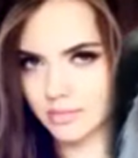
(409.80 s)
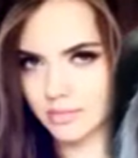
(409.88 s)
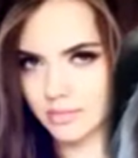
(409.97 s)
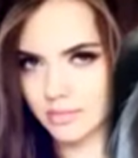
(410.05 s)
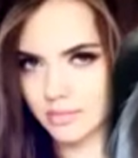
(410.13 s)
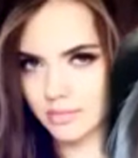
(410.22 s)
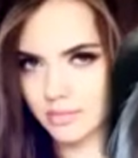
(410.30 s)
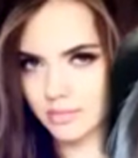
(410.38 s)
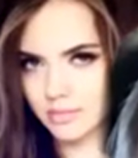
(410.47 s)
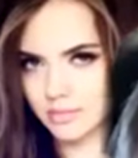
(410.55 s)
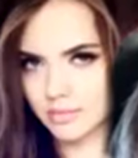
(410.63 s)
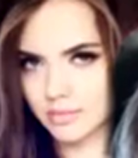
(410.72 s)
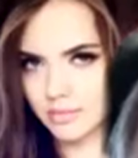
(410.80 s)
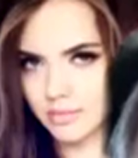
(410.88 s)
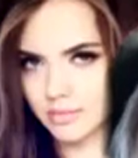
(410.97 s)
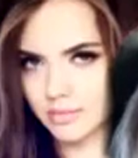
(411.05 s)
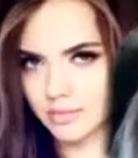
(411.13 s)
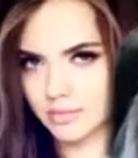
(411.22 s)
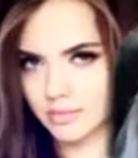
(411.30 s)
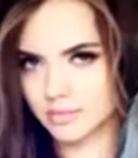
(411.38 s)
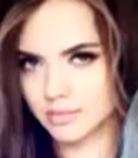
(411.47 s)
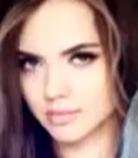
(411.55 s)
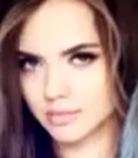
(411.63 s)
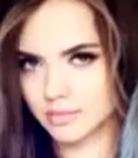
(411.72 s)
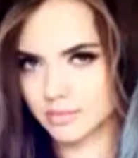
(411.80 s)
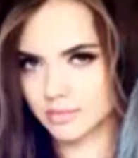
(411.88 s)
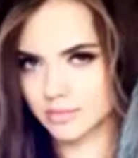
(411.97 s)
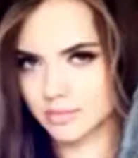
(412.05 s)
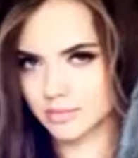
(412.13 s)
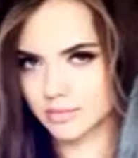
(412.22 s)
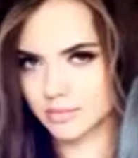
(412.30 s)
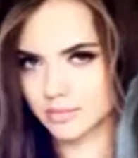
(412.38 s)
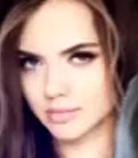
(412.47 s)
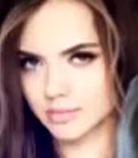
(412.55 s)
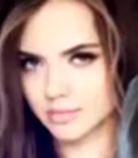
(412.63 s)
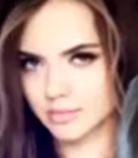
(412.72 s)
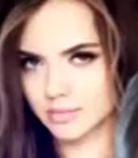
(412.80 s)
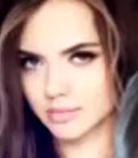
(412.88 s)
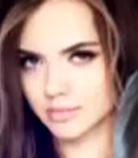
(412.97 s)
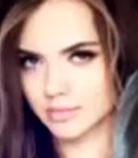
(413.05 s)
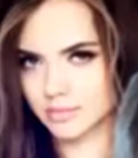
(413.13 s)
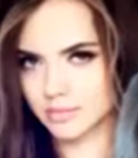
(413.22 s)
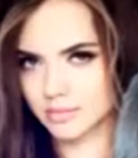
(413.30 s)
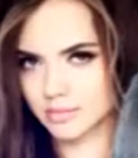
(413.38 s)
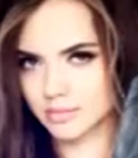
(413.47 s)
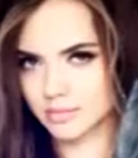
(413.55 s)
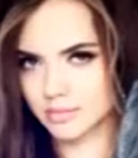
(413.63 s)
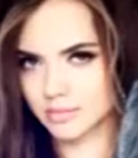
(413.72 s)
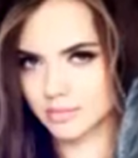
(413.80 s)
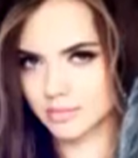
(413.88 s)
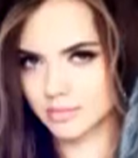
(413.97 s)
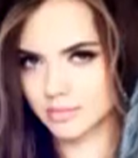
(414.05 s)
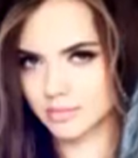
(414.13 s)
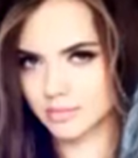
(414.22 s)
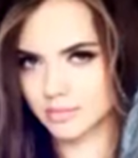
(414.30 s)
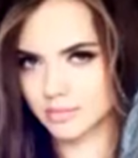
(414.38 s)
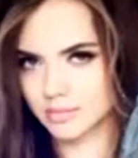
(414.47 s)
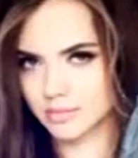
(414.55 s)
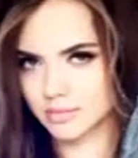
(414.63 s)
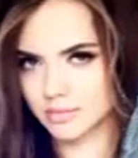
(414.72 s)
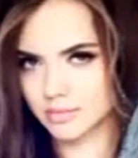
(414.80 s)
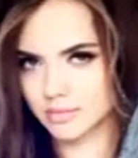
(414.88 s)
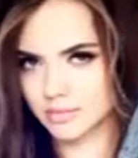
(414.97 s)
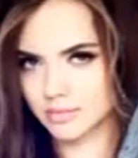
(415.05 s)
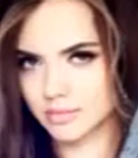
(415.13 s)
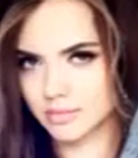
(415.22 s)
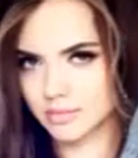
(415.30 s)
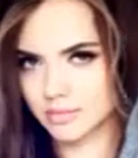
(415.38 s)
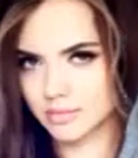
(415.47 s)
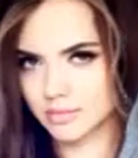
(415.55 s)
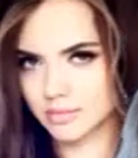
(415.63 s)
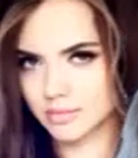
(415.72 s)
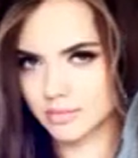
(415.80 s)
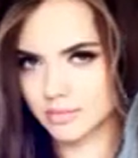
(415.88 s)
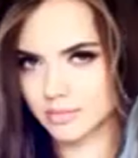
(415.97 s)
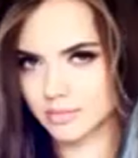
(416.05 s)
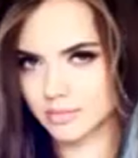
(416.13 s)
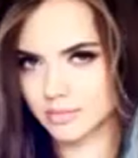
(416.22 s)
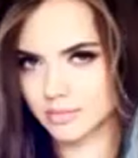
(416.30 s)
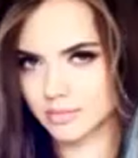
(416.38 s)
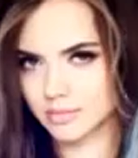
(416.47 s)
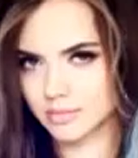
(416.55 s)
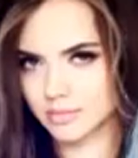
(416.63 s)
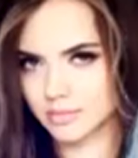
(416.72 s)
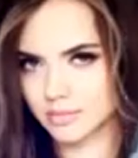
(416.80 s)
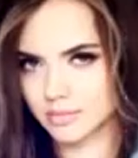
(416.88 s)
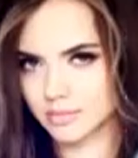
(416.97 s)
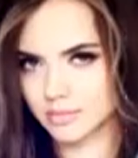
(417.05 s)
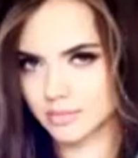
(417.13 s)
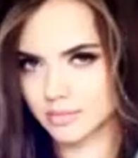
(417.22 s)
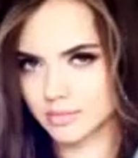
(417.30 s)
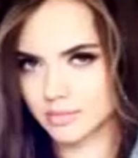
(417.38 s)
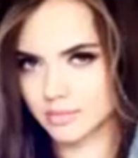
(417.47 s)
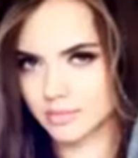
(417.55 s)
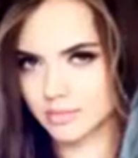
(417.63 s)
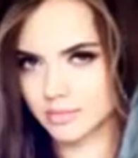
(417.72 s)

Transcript: This person isn't speaking.